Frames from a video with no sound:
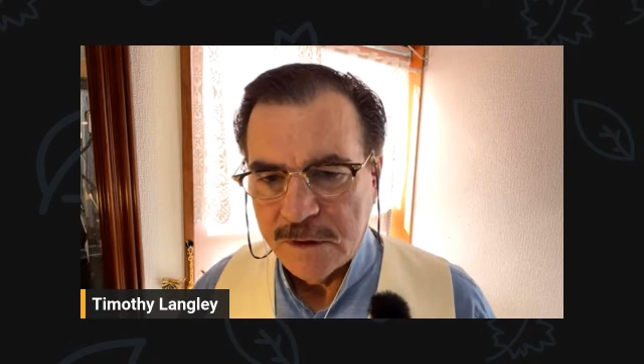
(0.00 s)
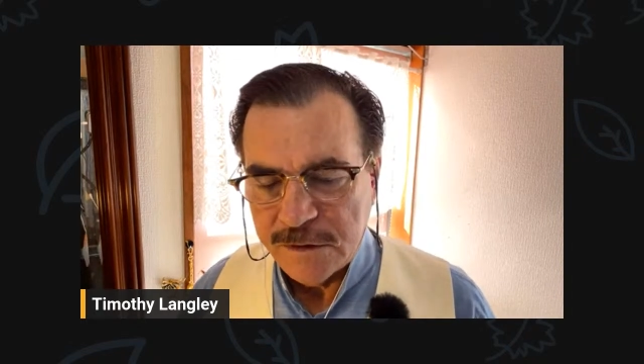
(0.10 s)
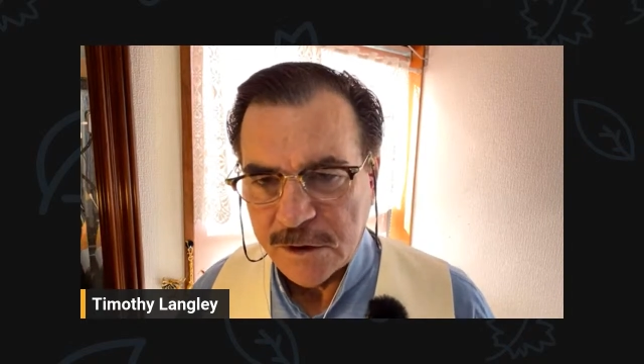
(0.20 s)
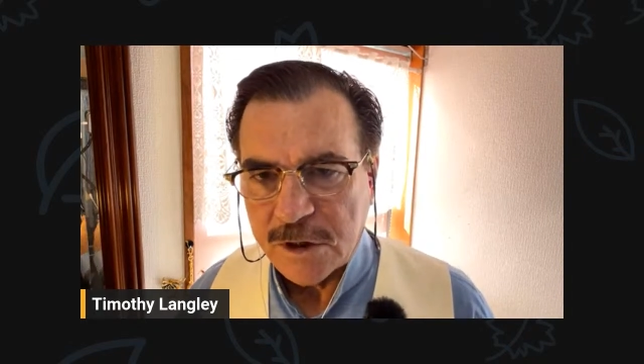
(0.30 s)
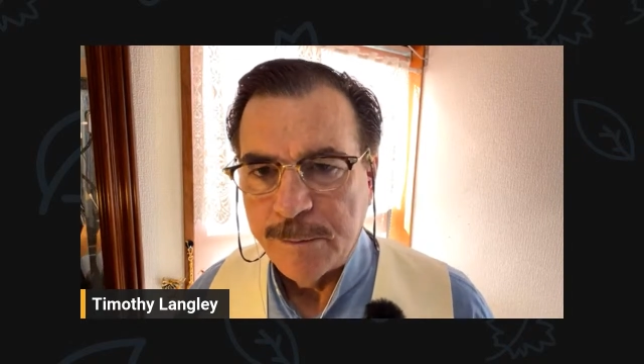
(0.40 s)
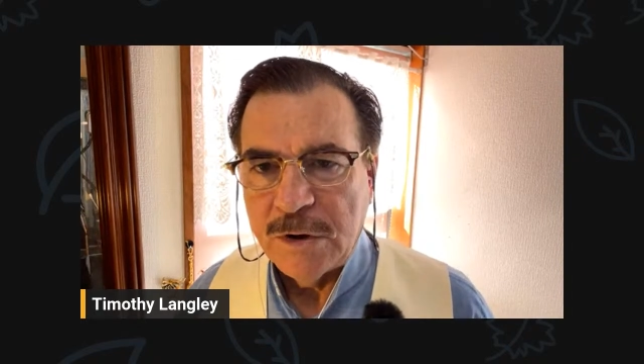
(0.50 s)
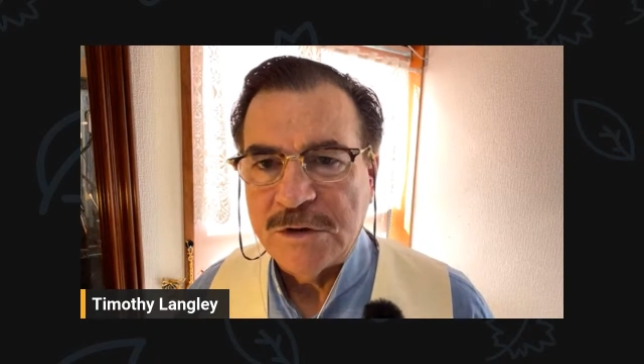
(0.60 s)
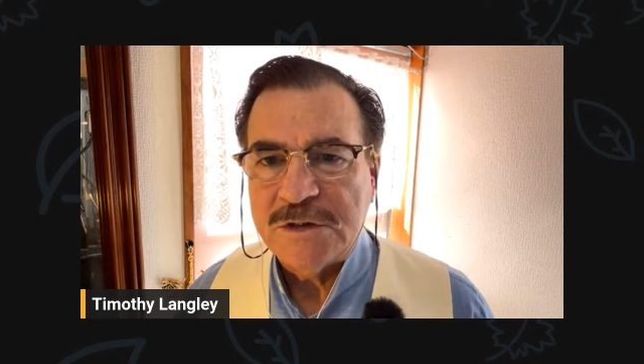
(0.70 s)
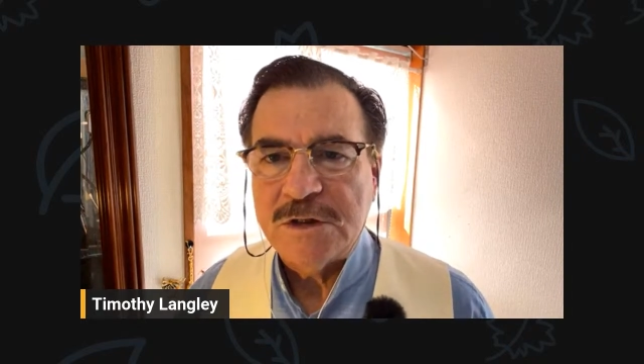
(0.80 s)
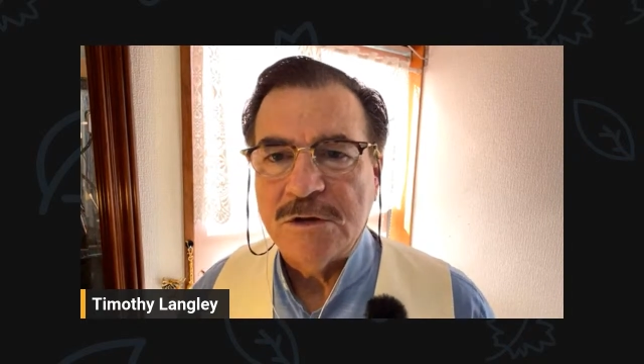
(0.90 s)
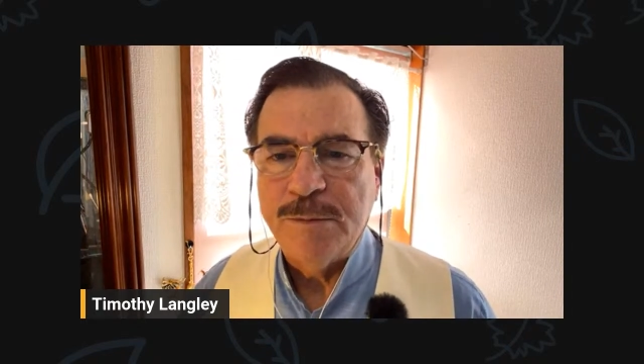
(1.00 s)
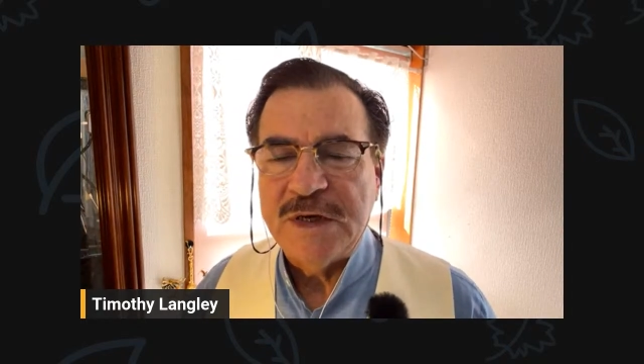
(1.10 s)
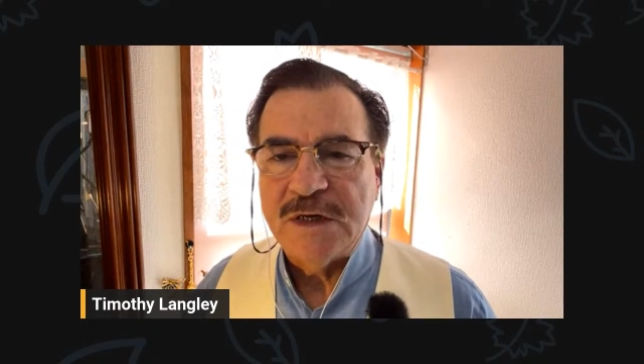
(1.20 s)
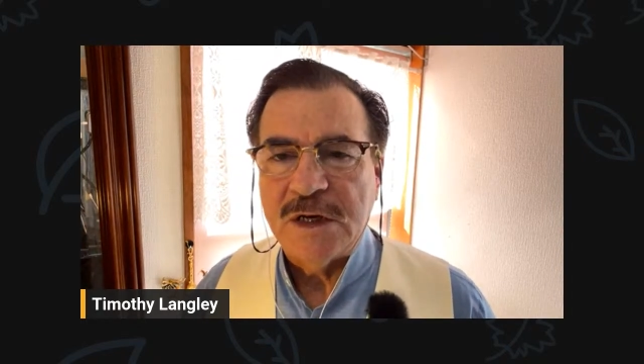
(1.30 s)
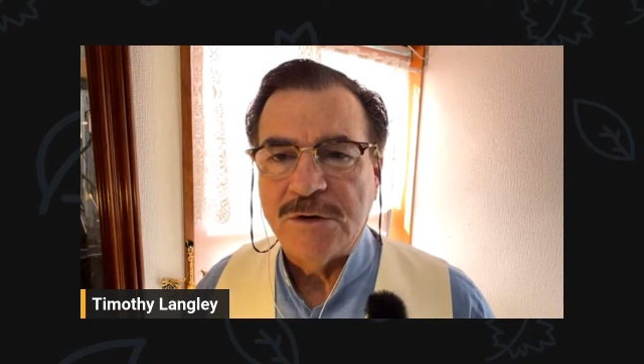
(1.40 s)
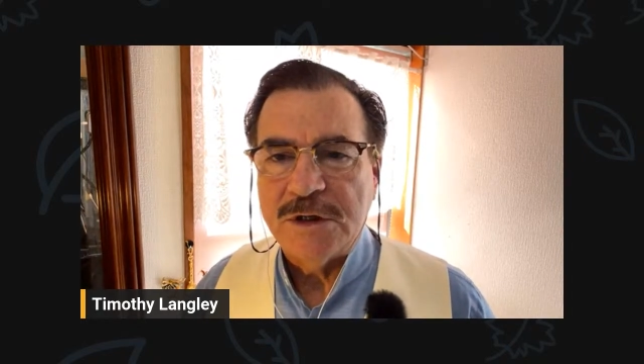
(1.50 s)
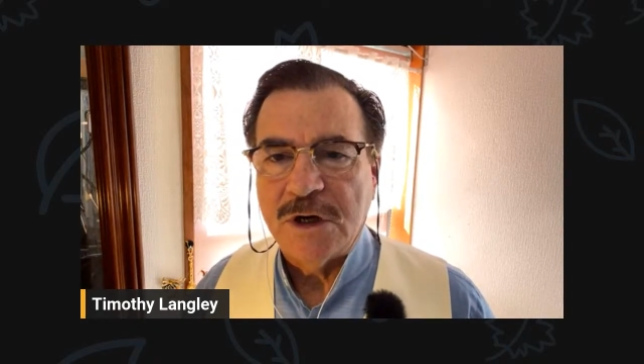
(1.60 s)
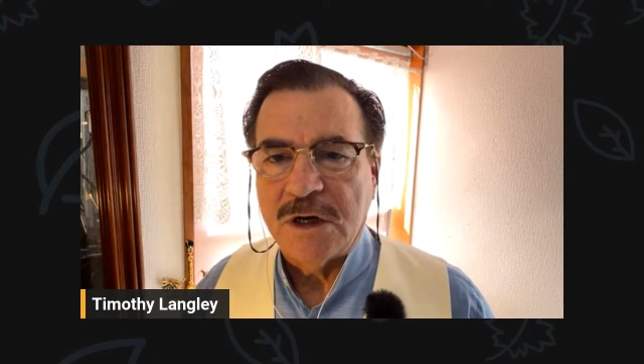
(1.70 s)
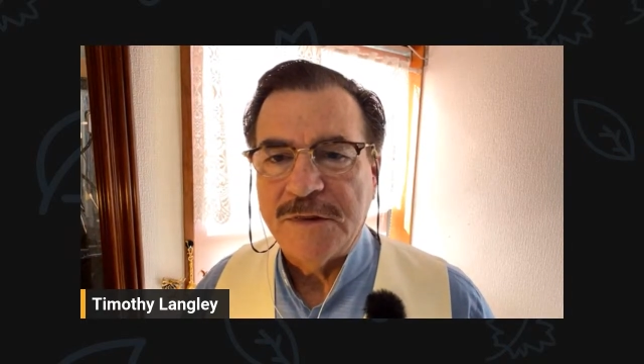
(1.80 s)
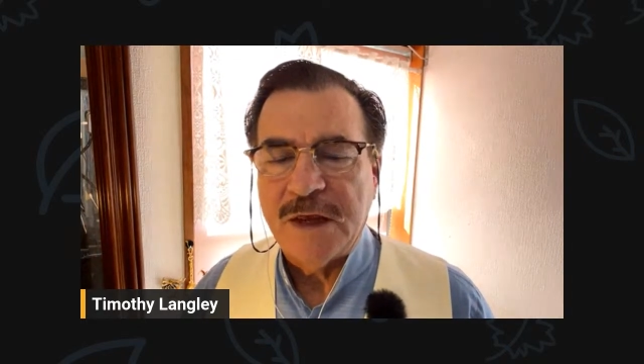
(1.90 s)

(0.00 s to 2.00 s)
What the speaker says: There are components that are being loaded on.